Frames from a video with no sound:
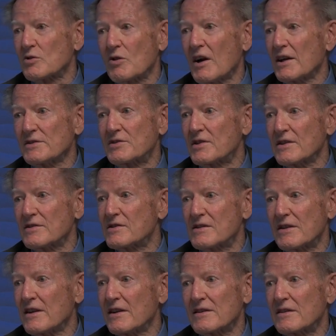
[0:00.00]
crisis
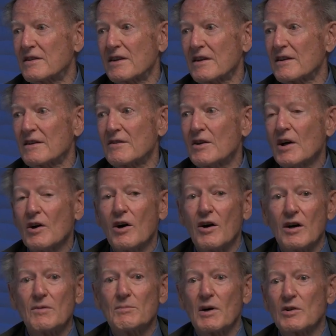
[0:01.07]
that
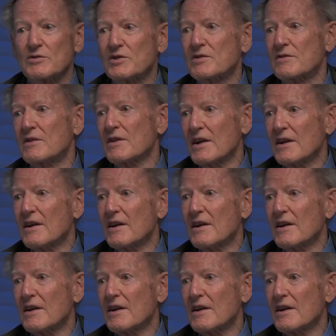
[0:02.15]
almost